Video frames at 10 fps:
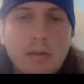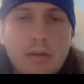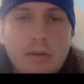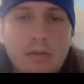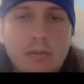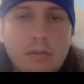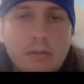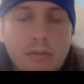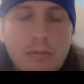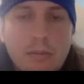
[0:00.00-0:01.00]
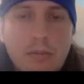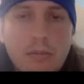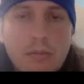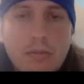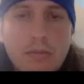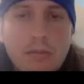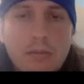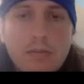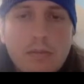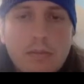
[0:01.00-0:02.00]

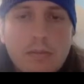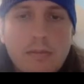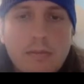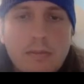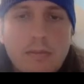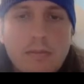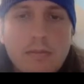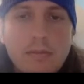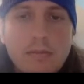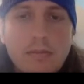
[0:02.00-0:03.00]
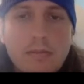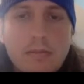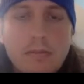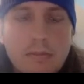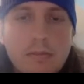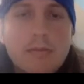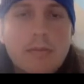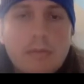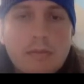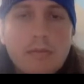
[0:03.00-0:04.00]

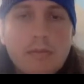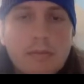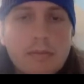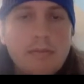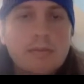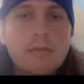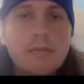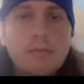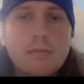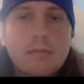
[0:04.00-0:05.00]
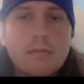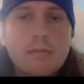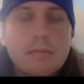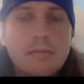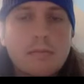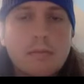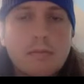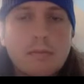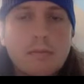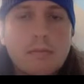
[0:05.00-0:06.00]

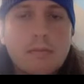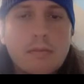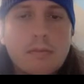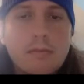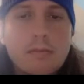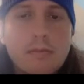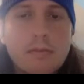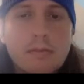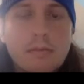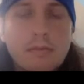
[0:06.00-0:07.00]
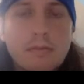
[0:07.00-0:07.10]
(silent)